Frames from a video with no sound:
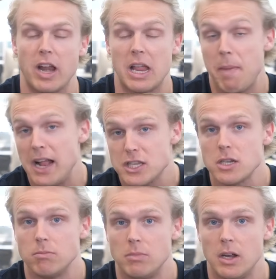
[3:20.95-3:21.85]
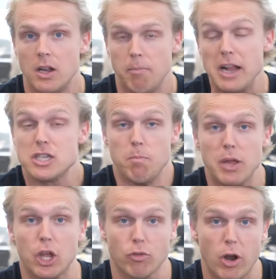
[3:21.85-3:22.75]
And he made some
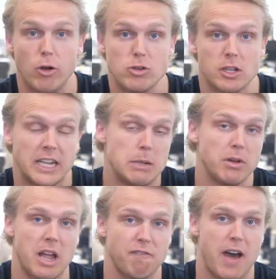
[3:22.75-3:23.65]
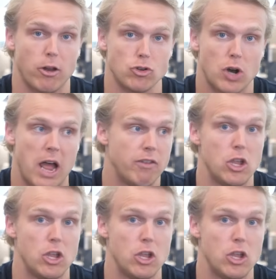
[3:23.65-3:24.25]
big throws to lead them on that final drive.